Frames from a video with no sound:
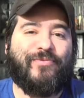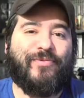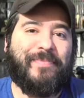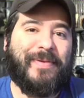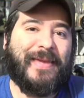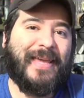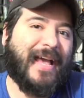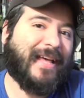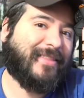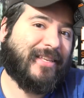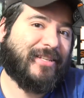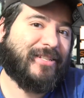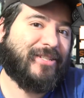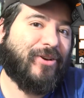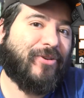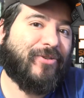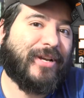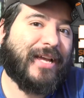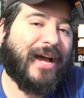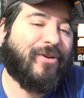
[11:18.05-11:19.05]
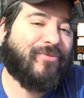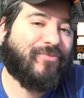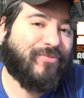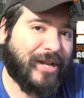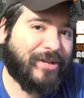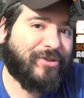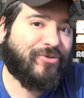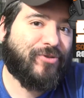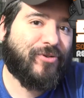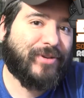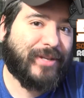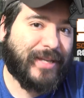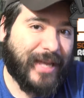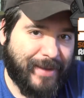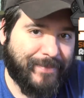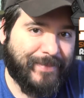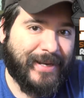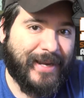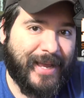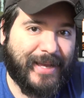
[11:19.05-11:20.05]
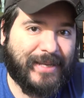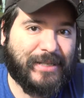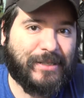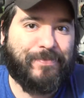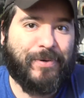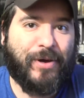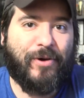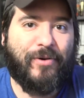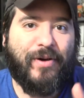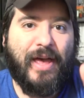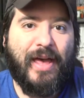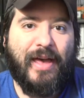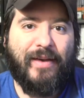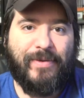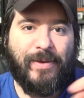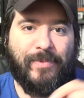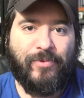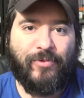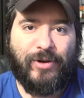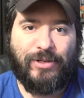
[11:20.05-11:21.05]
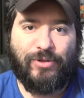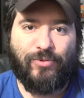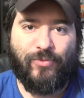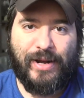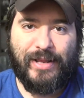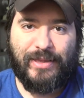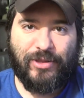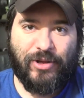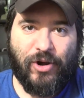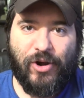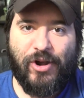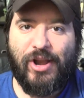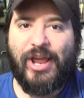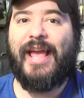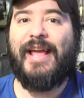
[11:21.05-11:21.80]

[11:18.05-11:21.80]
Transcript: will be at the SoCal Retro Gaming Expo February twenty-third